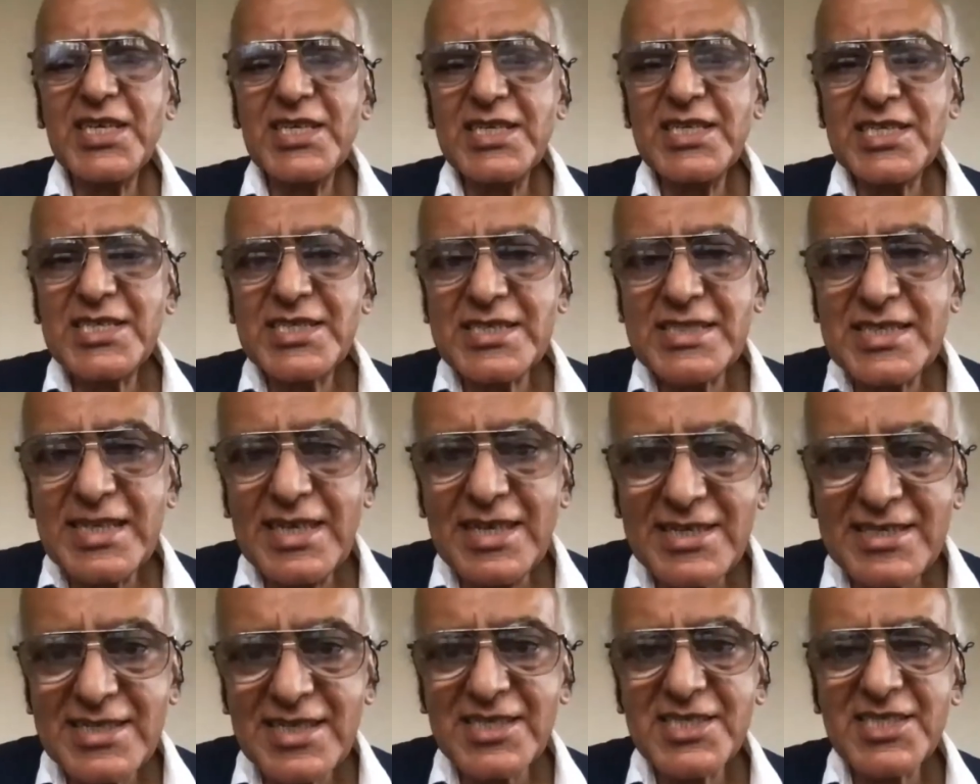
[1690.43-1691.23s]

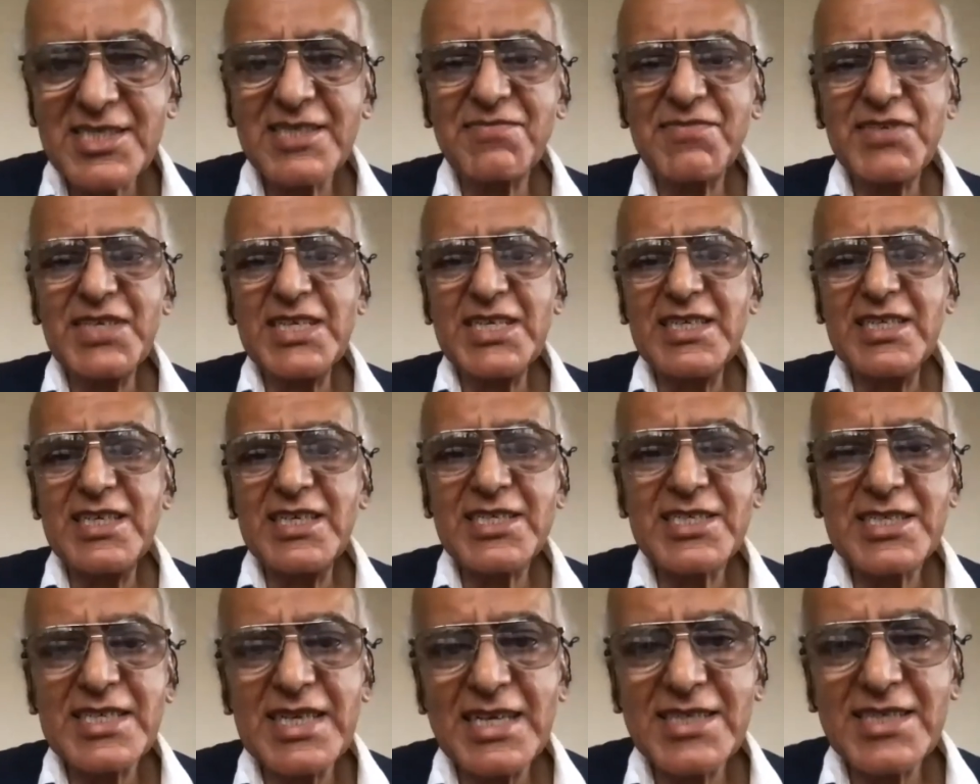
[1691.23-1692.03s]
status of
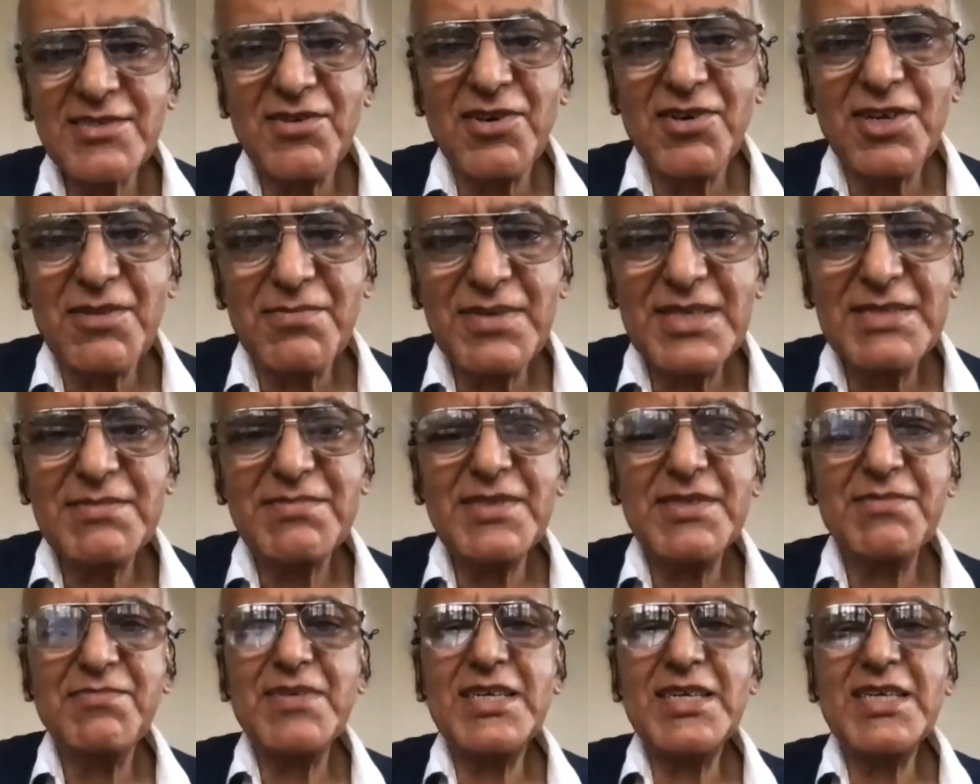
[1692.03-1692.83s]
English has always
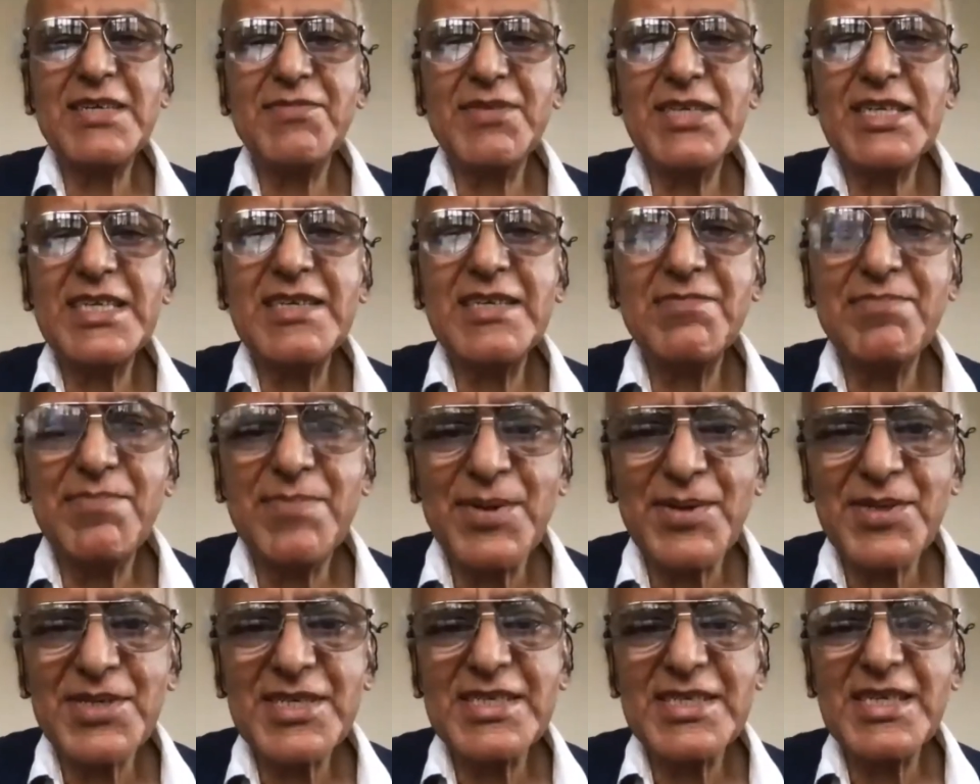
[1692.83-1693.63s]
been very, very
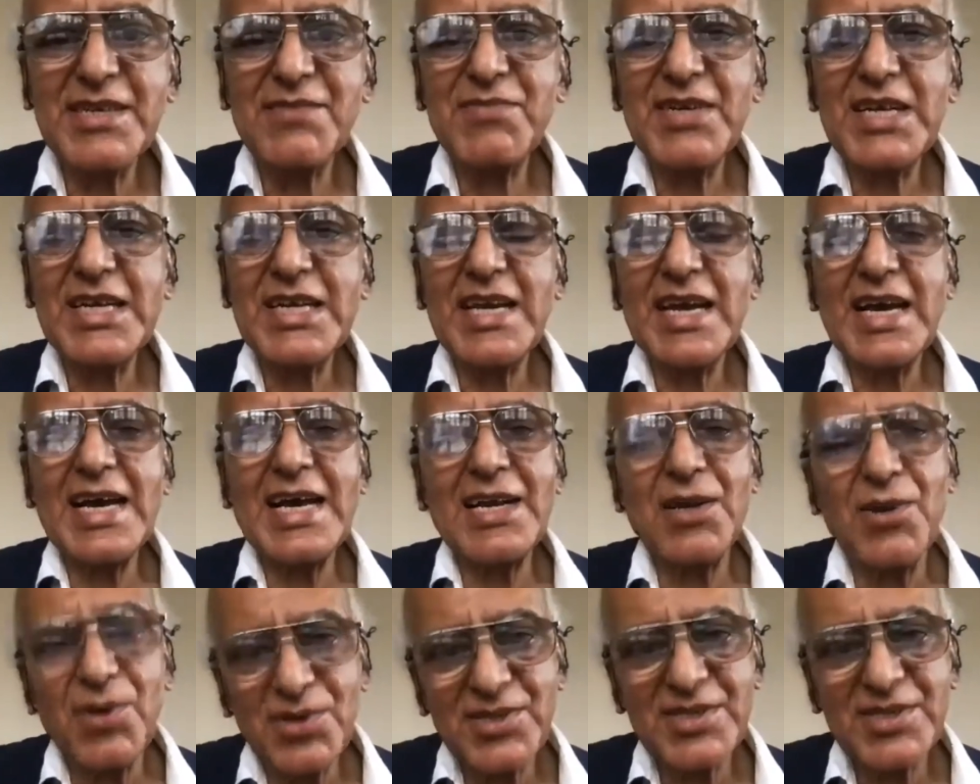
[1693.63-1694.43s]
important and very
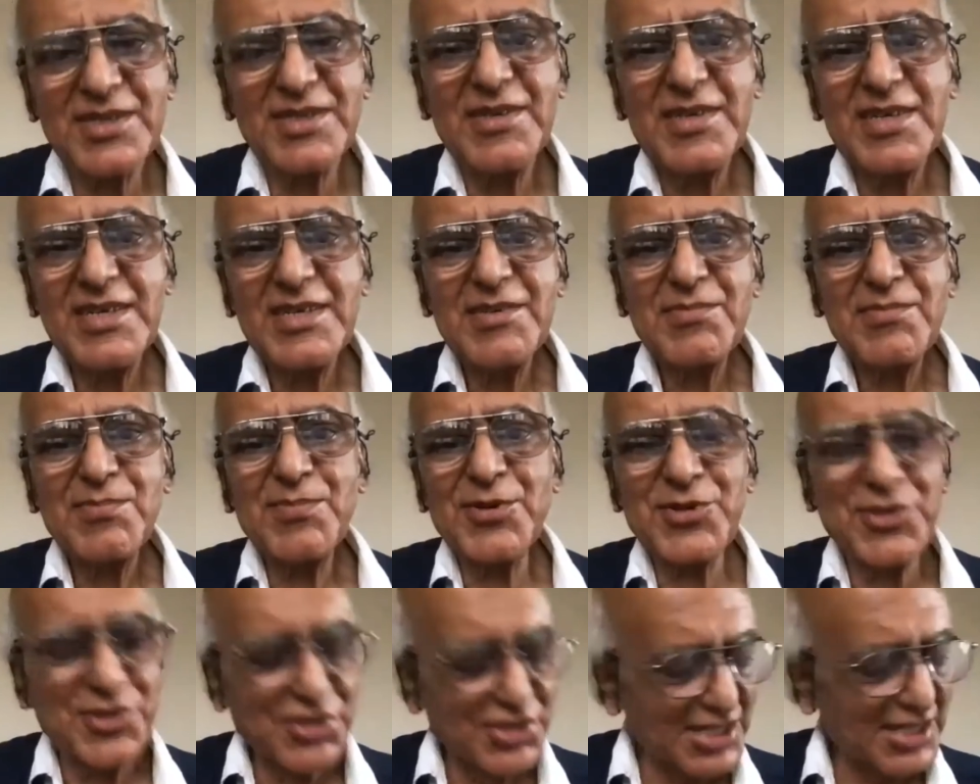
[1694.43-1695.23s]
hallowed
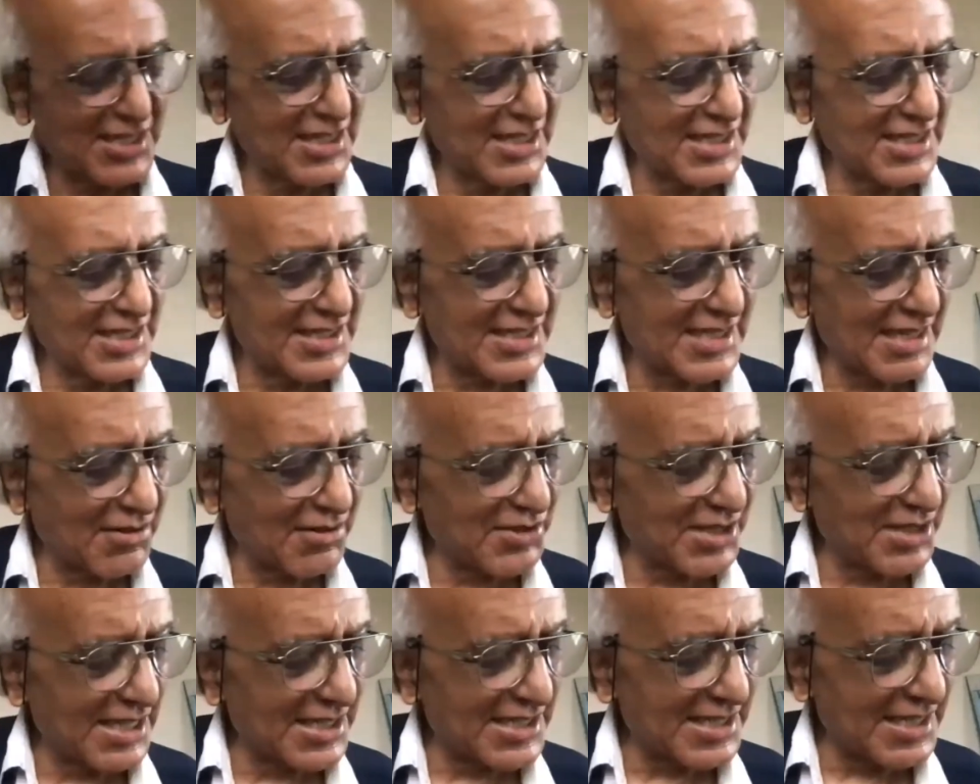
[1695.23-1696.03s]
position in
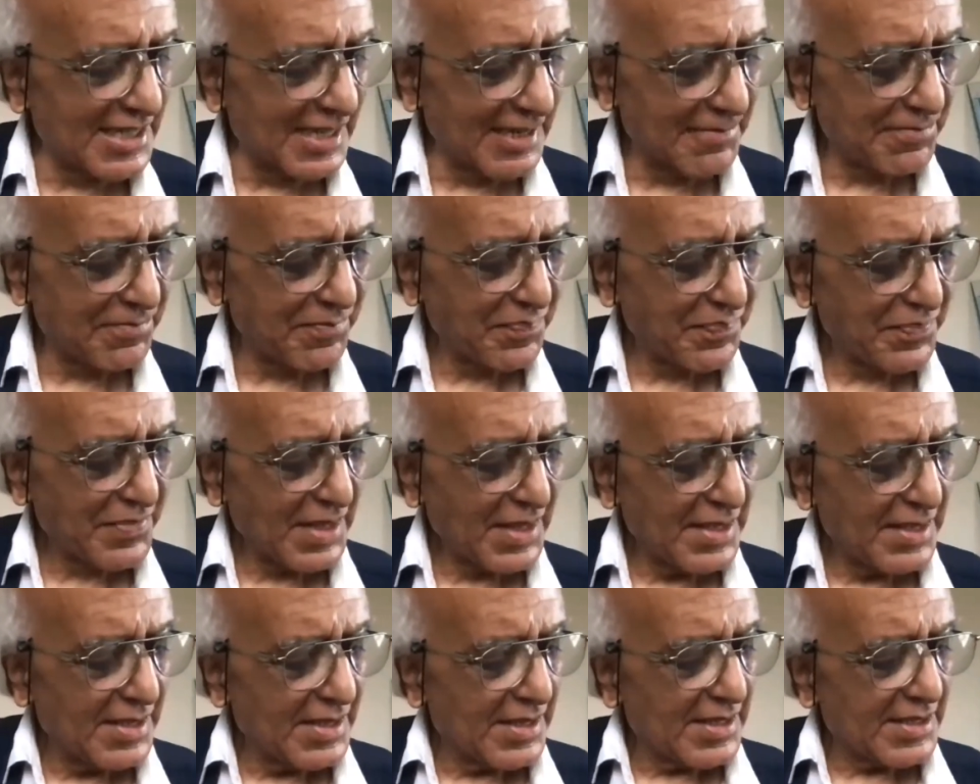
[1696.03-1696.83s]
South Asia.
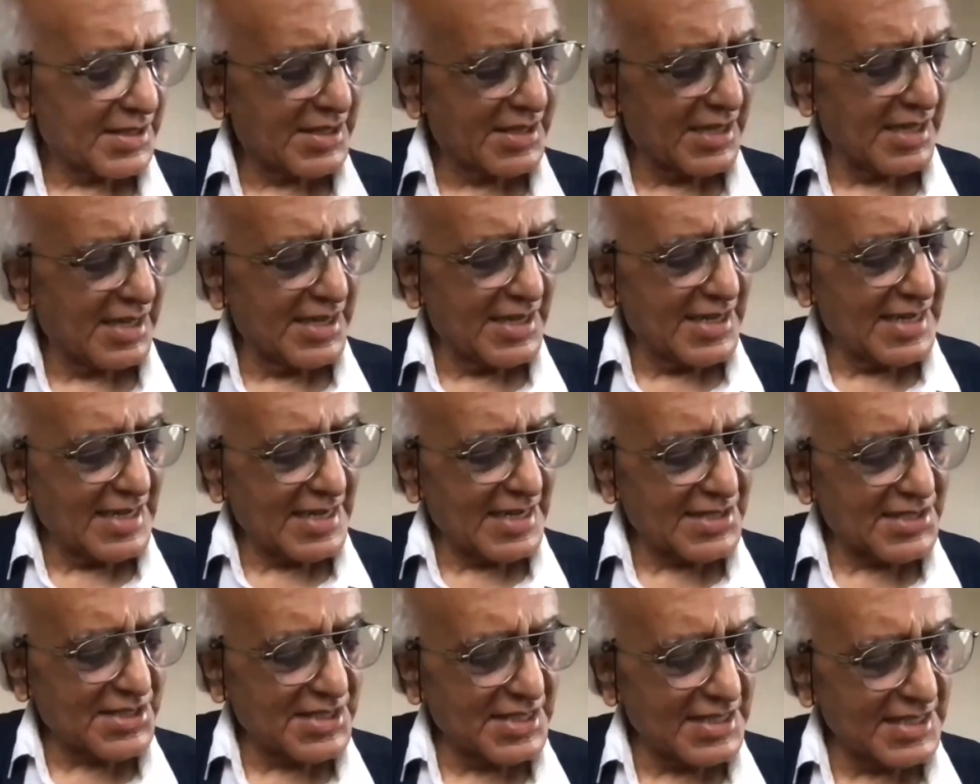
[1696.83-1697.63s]
The
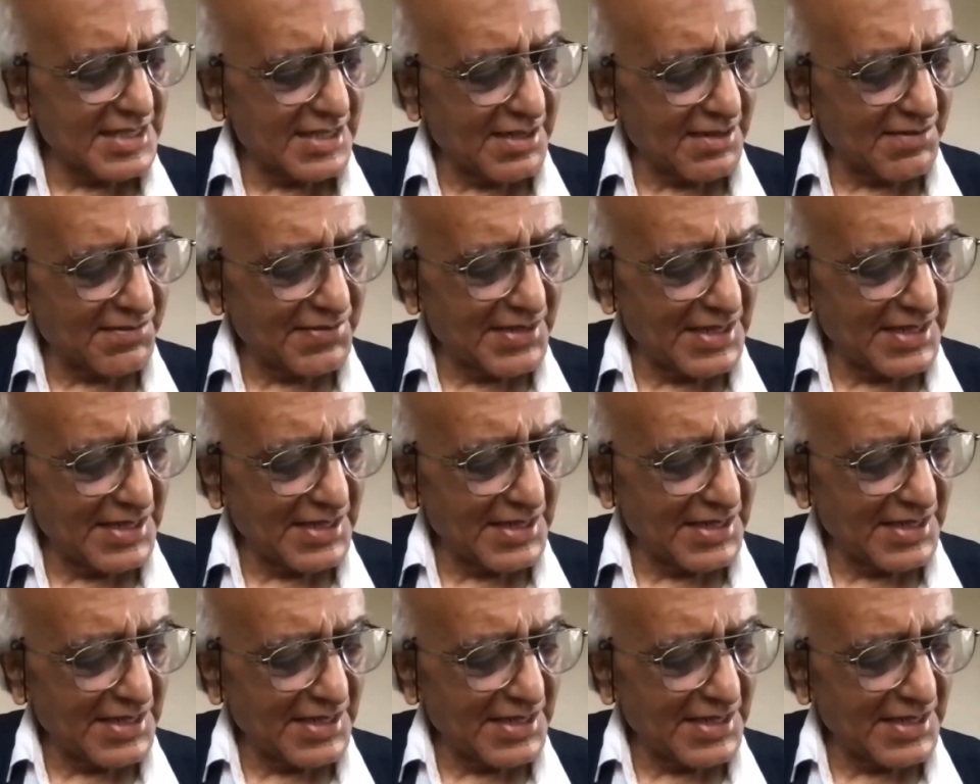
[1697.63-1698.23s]
legacy of English